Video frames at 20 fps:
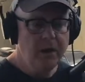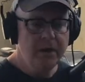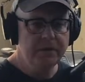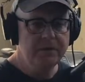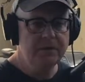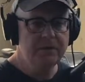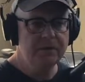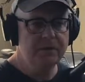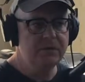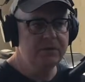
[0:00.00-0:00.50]

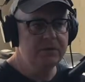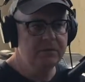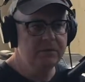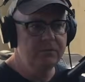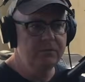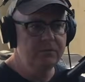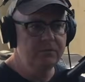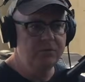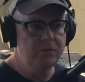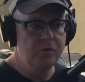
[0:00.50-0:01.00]
just a
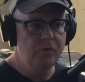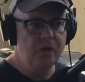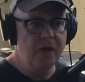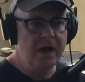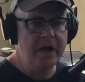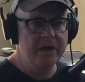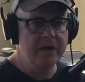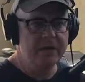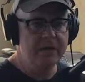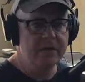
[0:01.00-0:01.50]

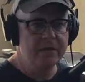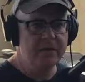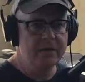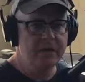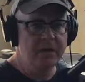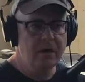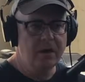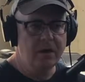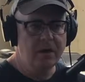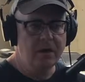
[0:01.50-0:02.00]
rock,
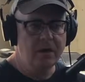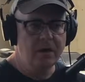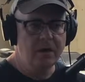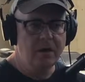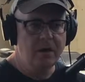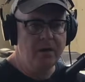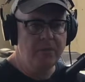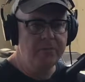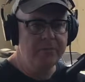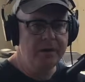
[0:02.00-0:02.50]
a
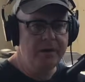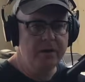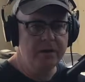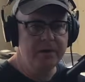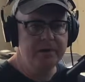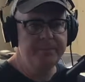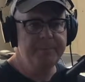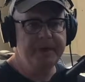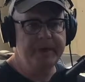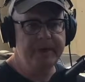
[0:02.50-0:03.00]

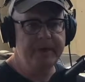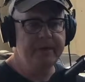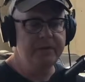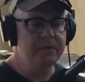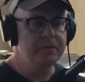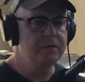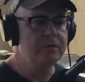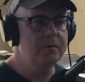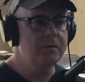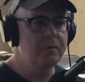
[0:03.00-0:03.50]
punk
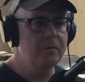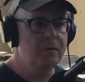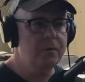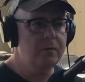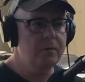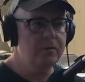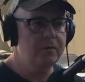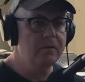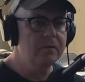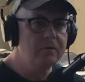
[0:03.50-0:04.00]
band,
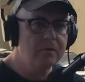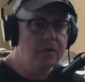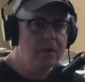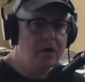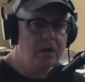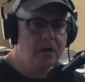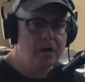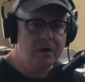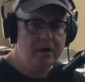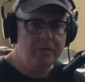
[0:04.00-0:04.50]
or a
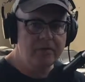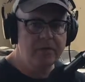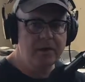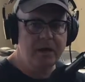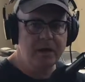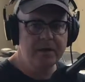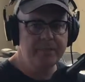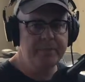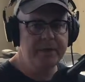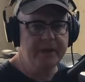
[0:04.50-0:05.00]
hard
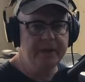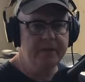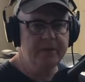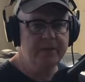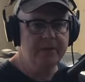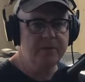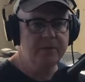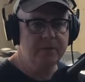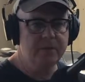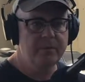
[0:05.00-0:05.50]
rock band,
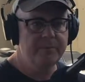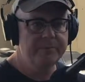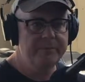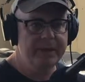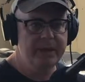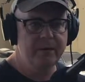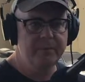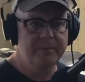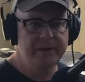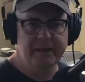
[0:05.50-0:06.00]
or a
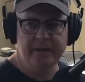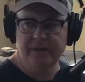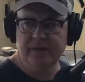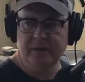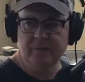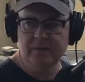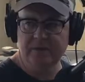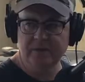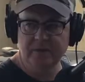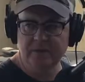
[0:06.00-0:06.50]
metal band.
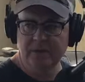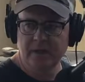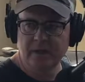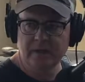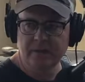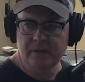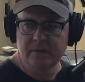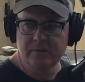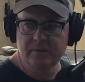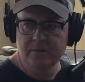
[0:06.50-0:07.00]
That was
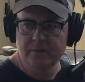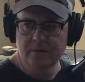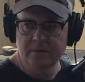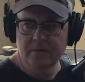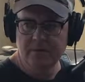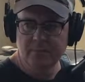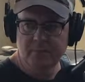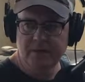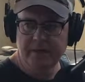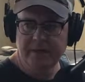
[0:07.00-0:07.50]
not the
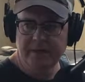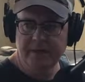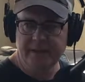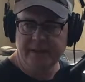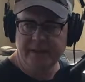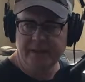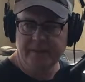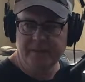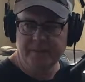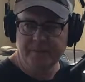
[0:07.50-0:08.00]
plan
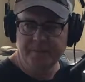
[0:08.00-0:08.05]
here.